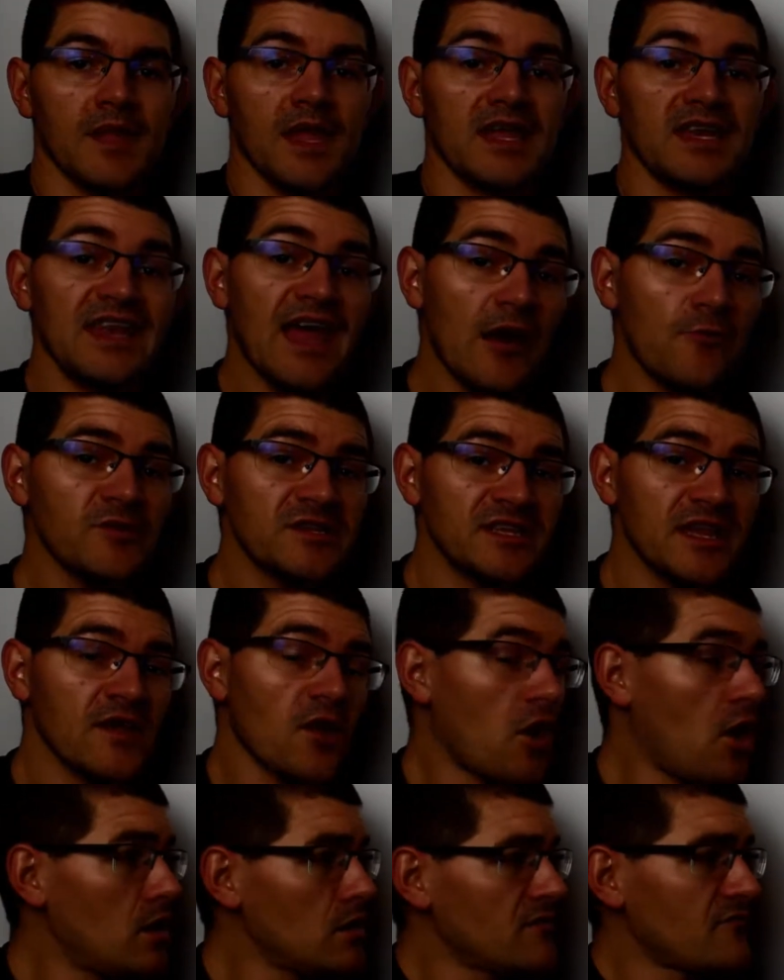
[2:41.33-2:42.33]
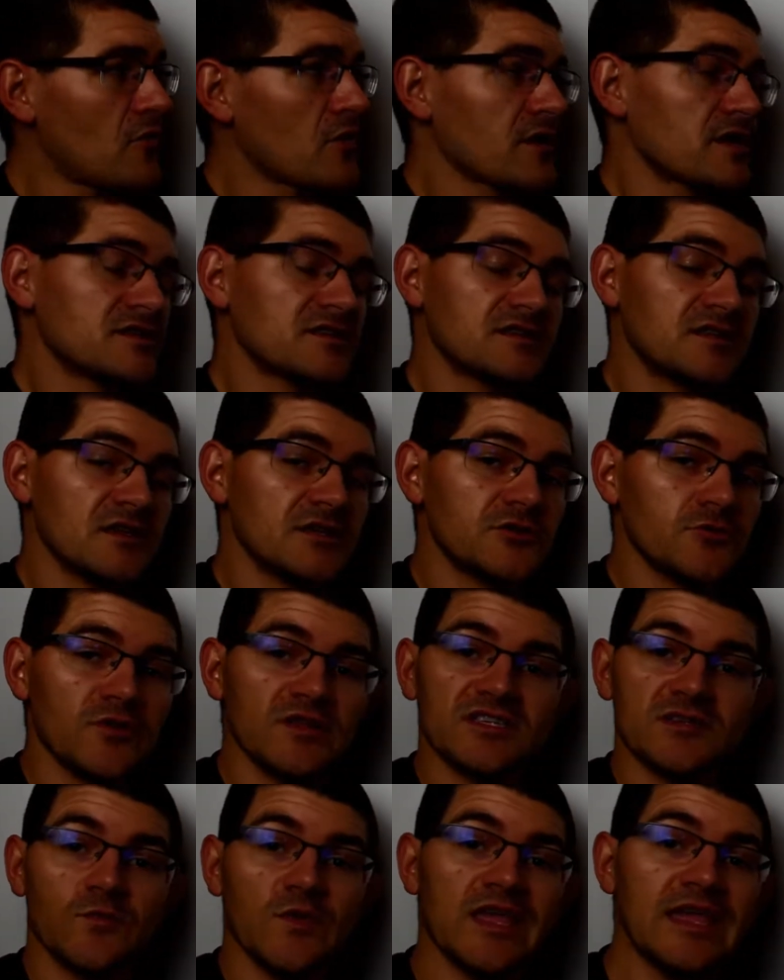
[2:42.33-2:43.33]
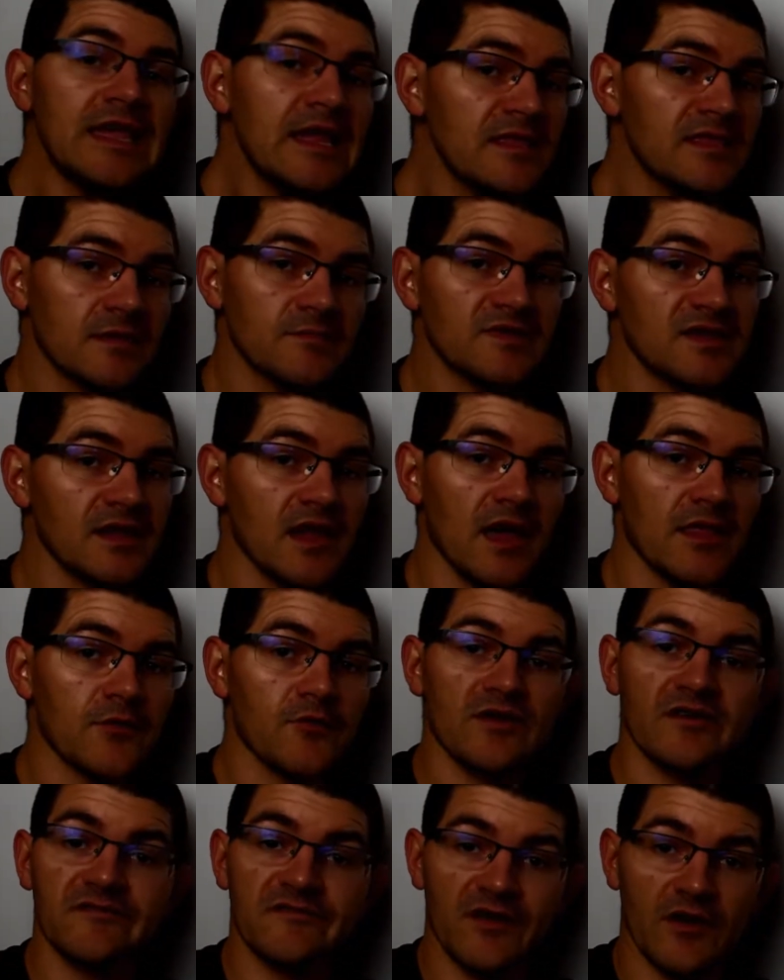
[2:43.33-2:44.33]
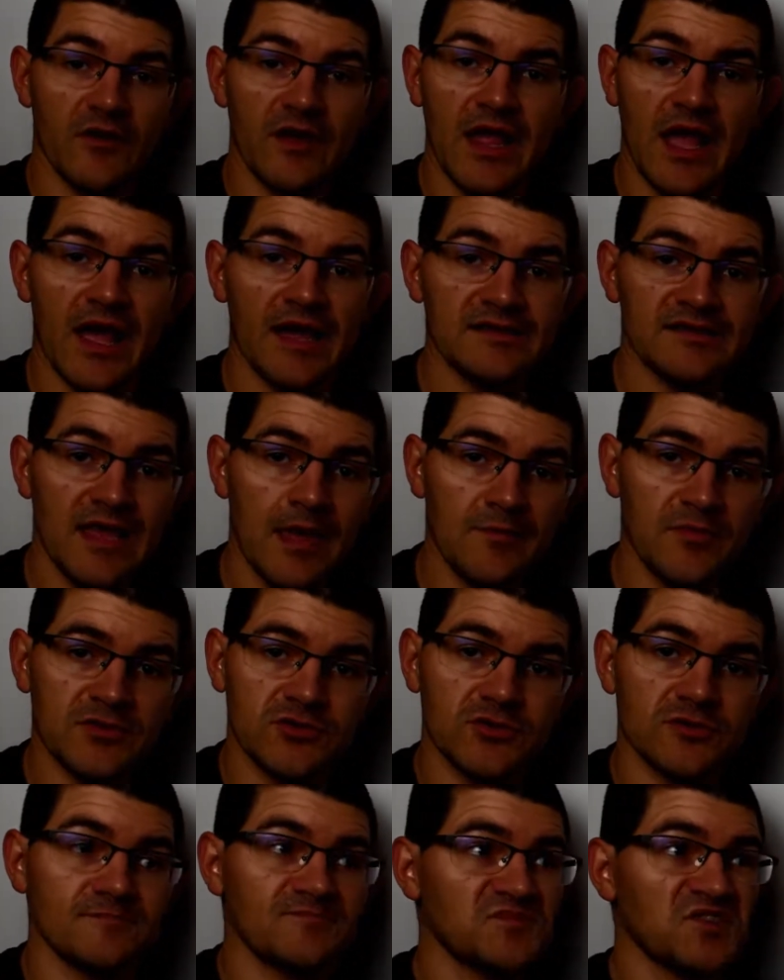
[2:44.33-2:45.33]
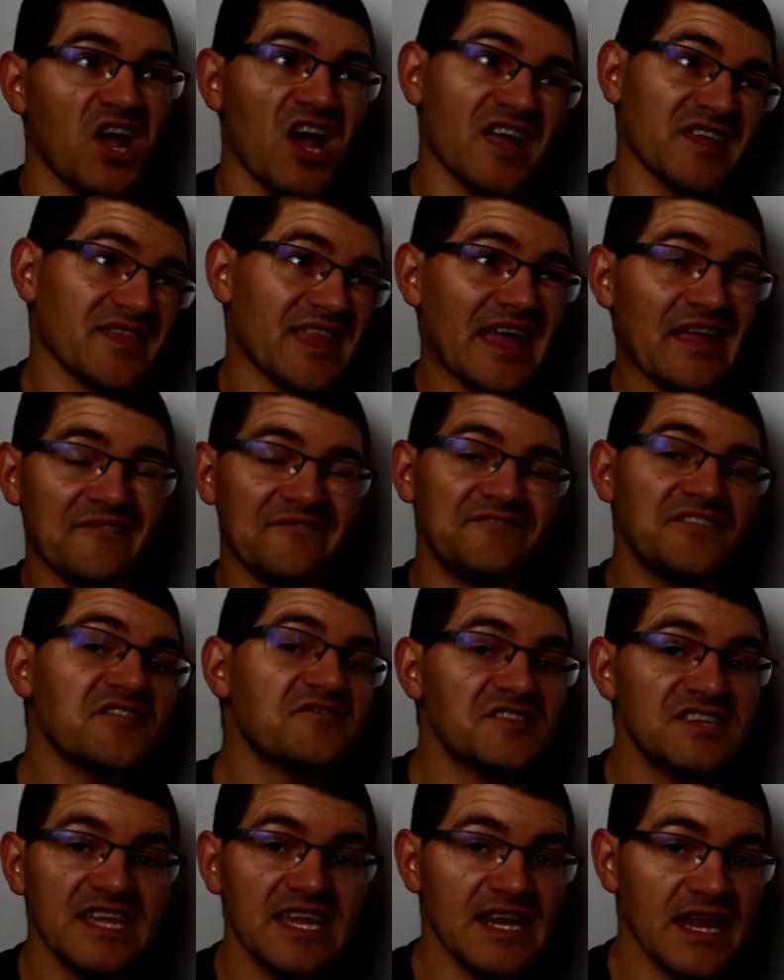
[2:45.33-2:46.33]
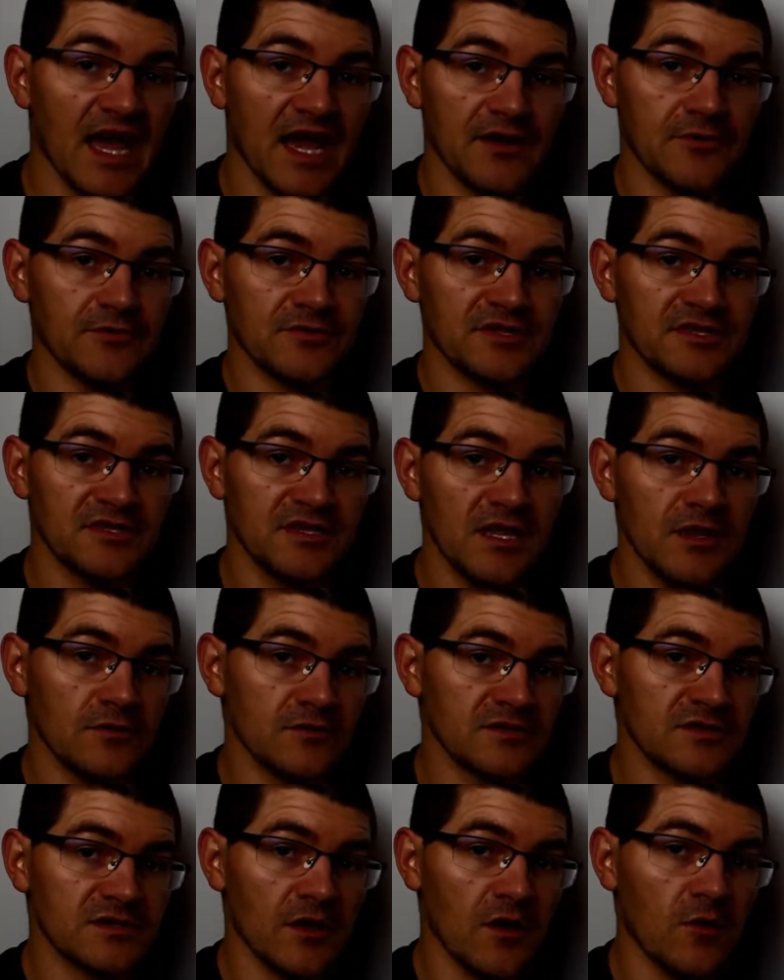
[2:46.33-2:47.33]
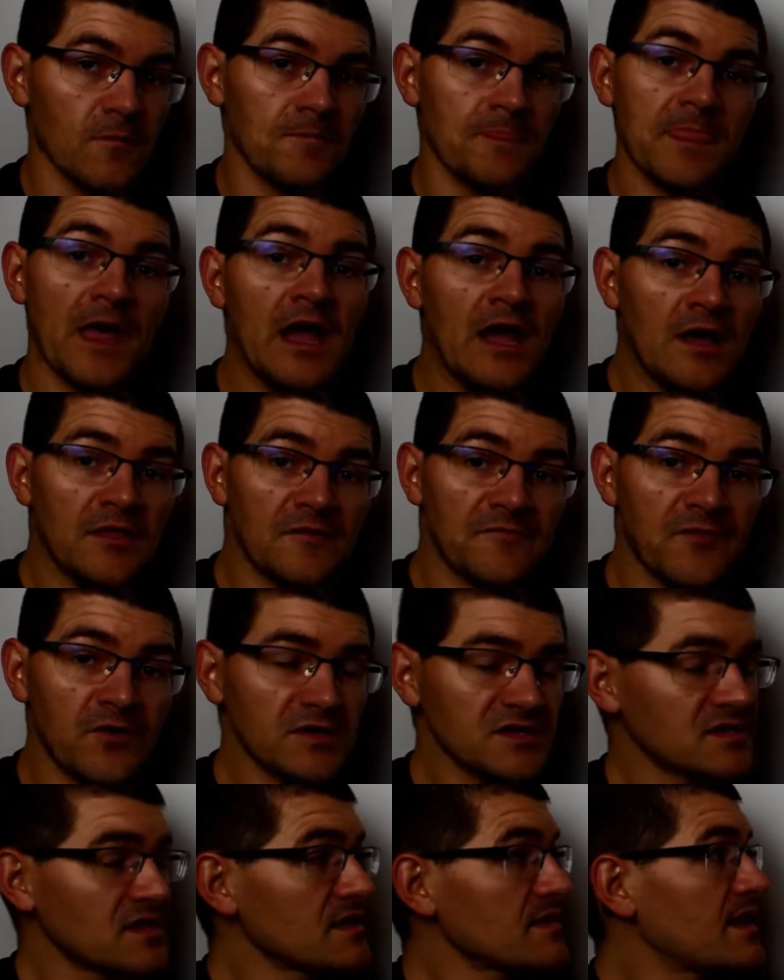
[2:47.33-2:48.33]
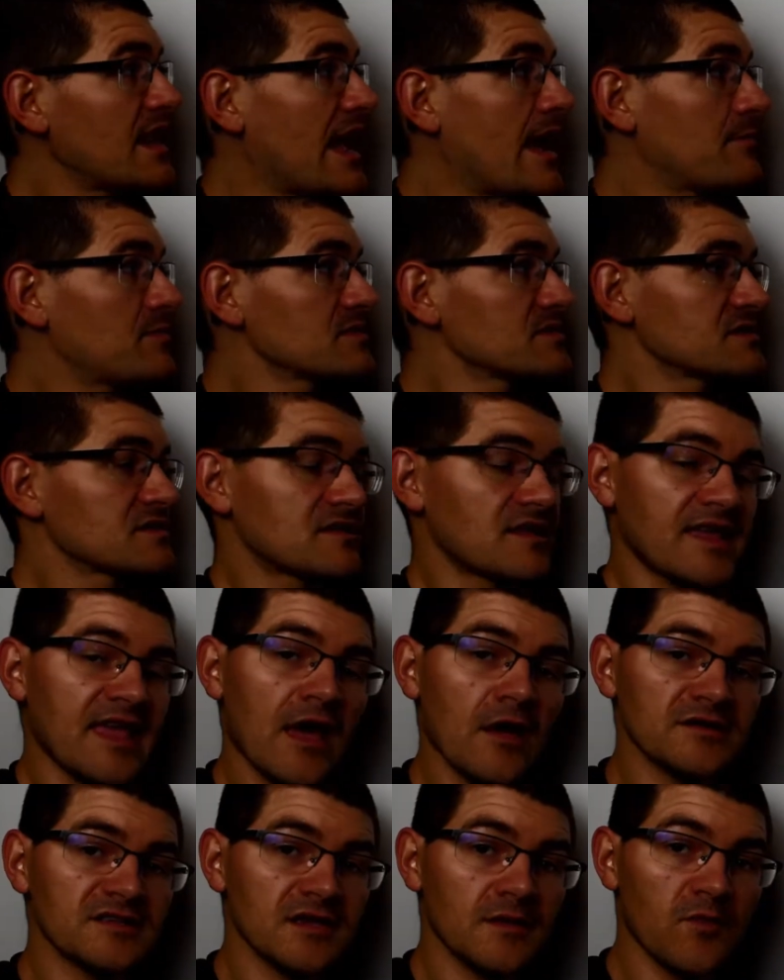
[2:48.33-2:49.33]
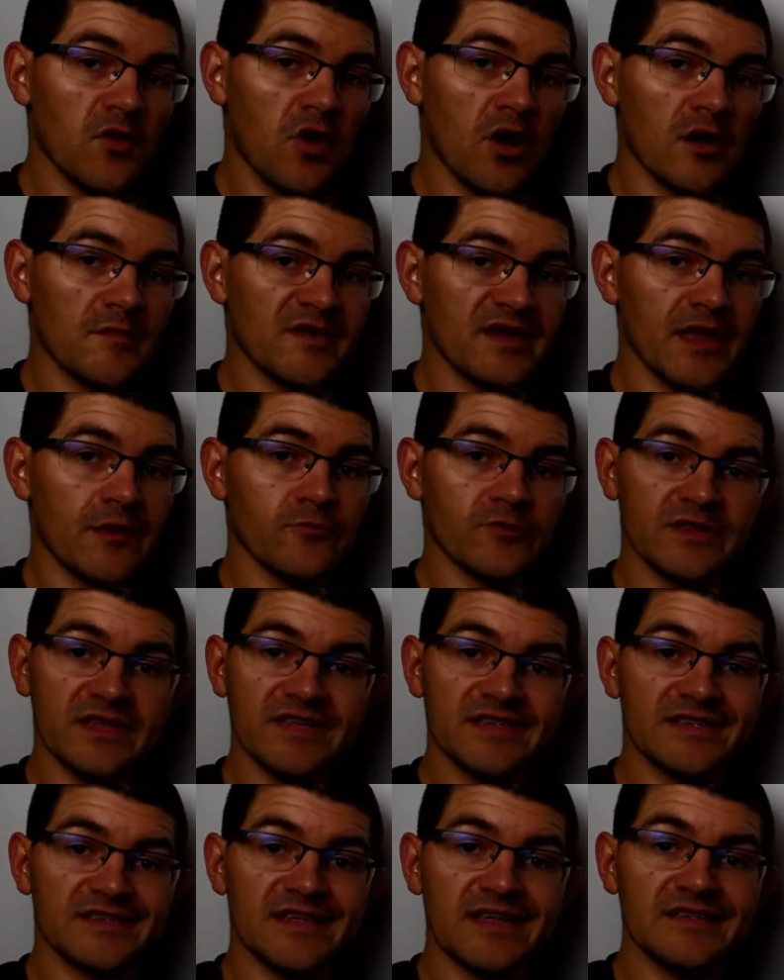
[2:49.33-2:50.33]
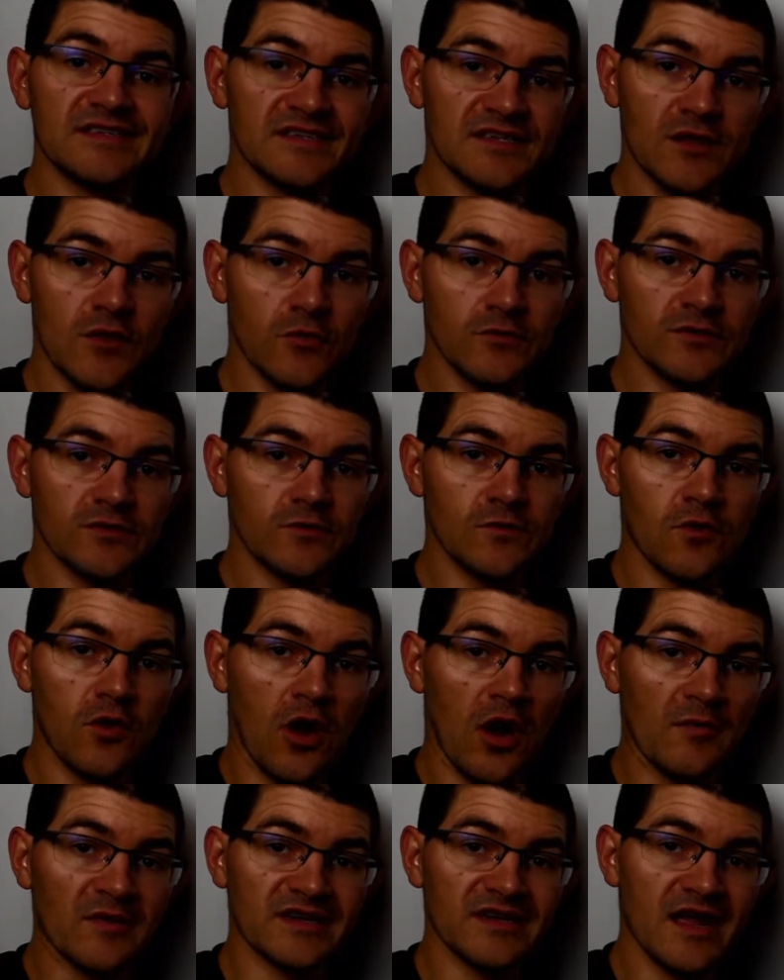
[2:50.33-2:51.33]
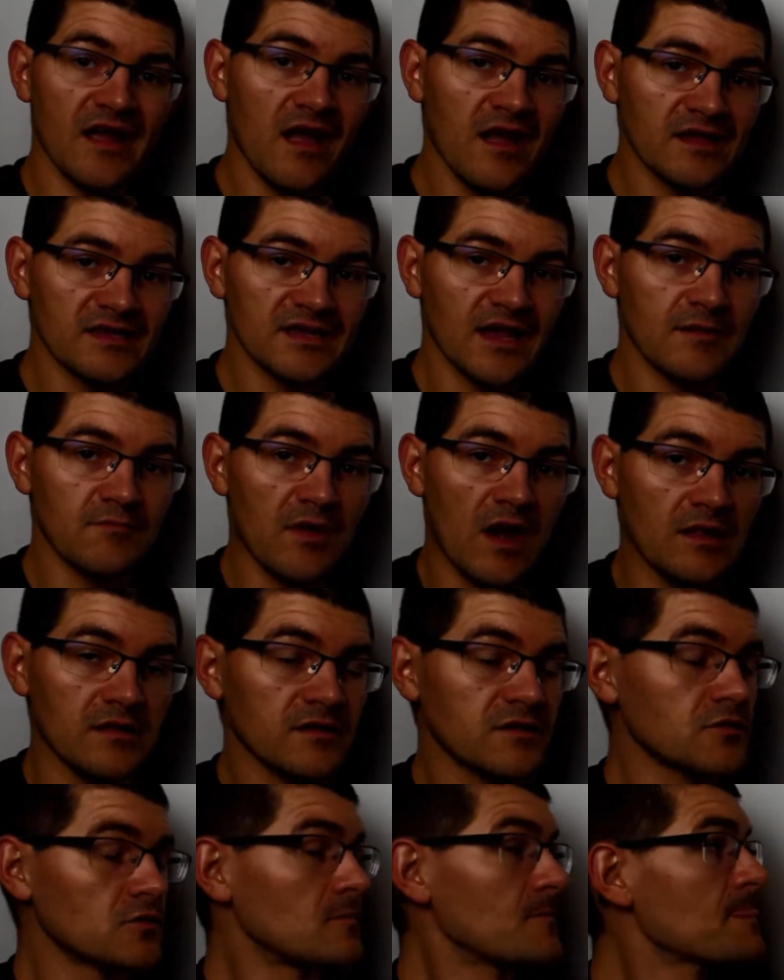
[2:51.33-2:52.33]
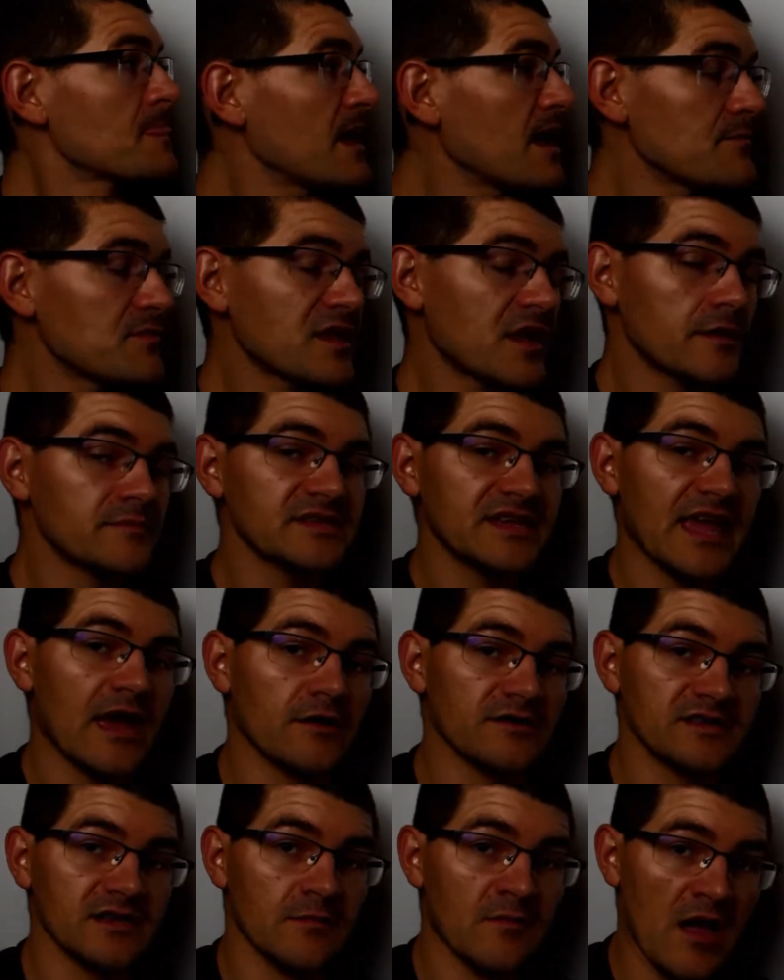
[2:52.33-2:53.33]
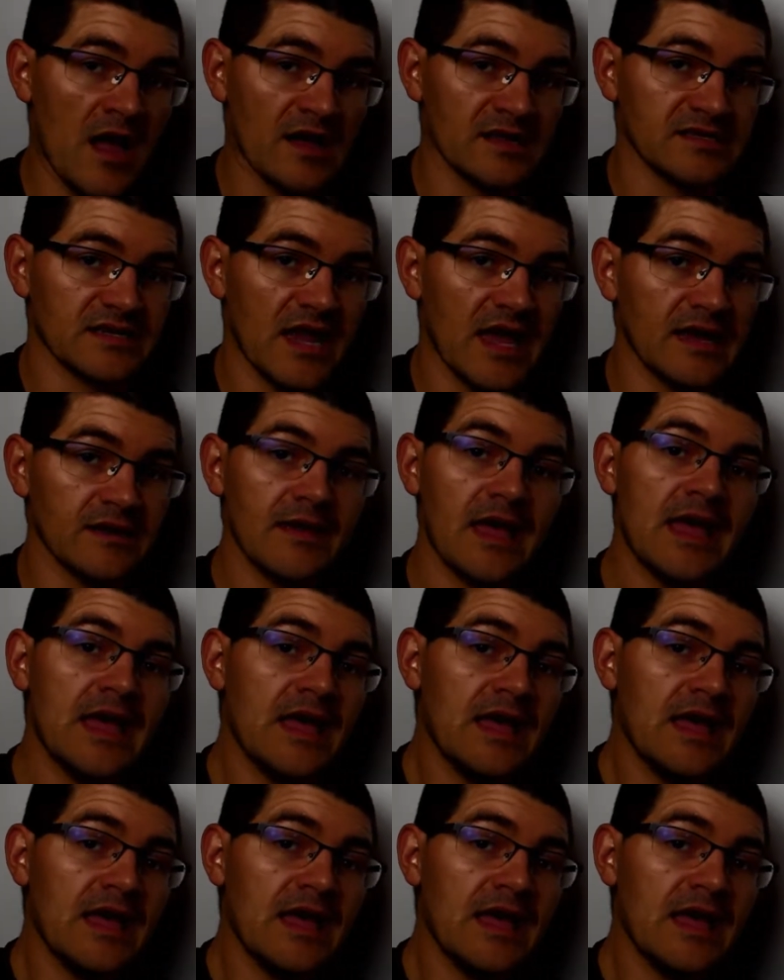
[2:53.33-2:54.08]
Now we take all of our constituents and we heat them together at a very high temperature, talking like 1500 C or so. The first thing that happens is the calcium carbonate releases a CO2 carbon dioxide molecule and becomes calcium oxide.